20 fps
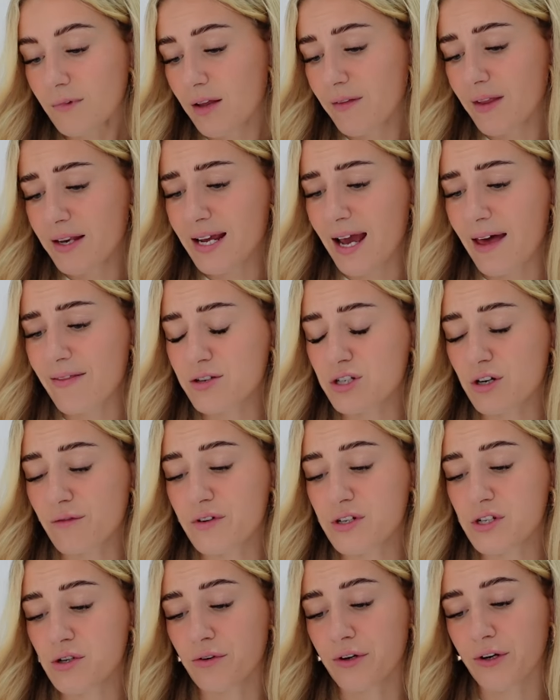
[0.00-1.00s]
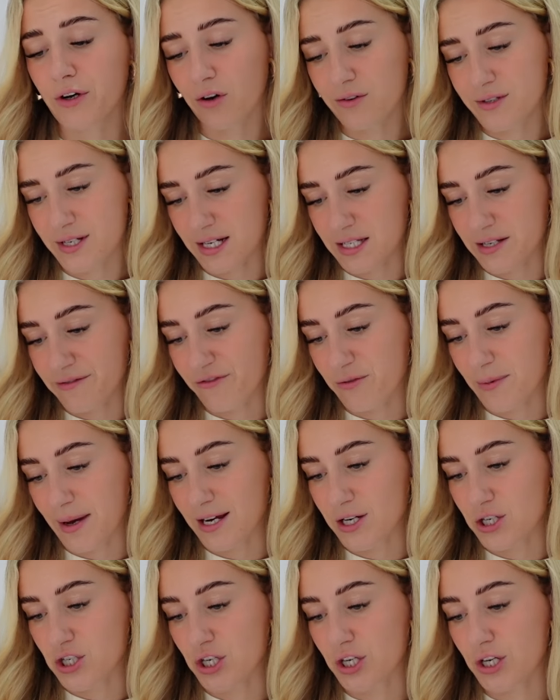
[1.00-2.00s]
and then yeah, there's obviously all your contact
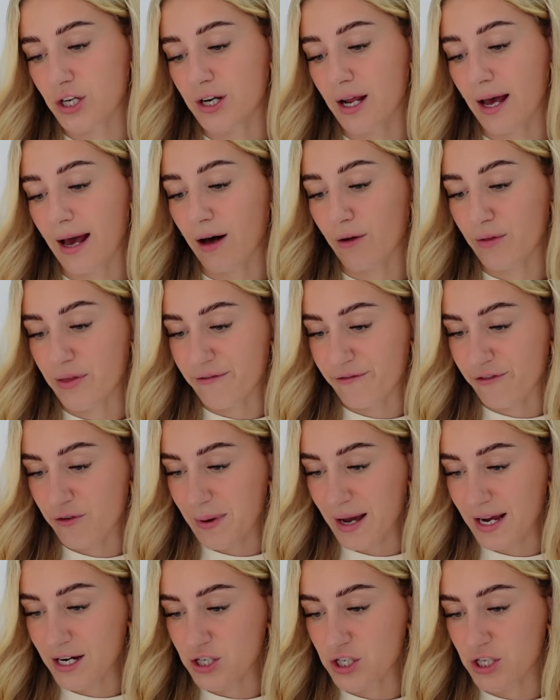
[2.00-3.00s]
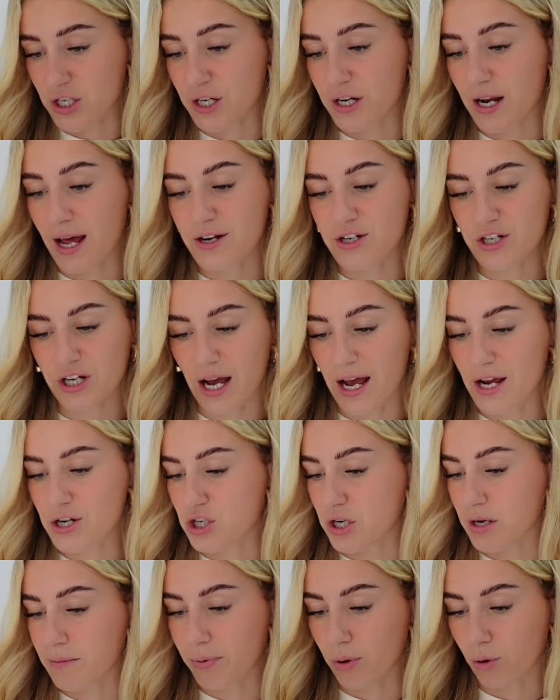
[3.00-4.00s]
information, health information,
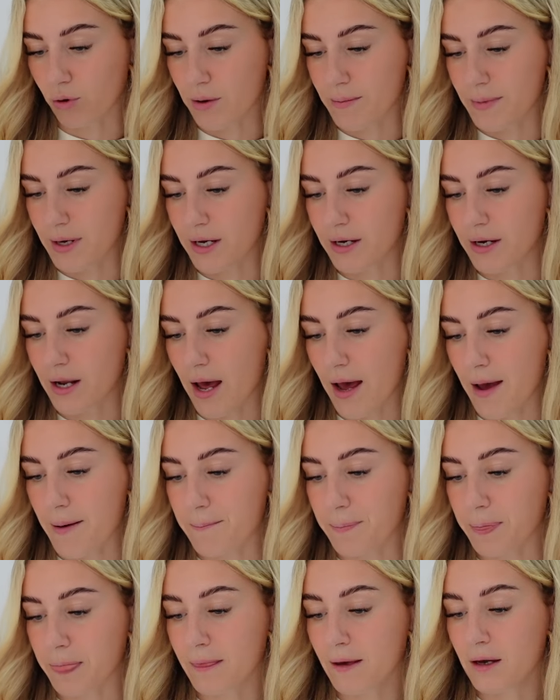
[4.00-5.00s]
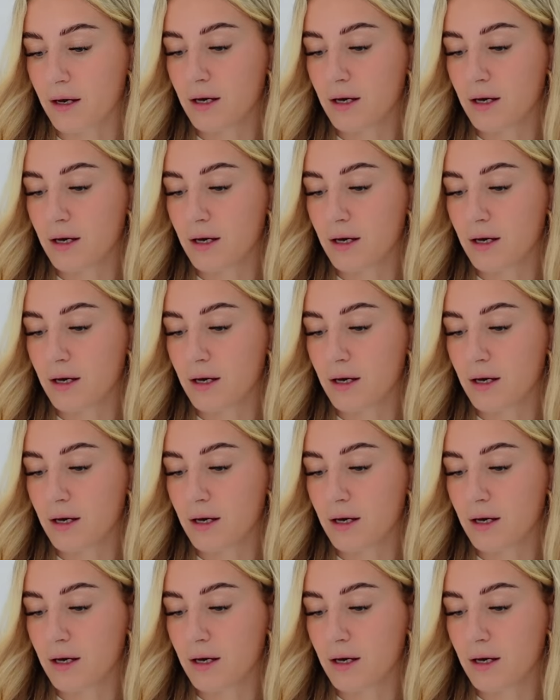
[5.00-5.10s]
education, employment, um,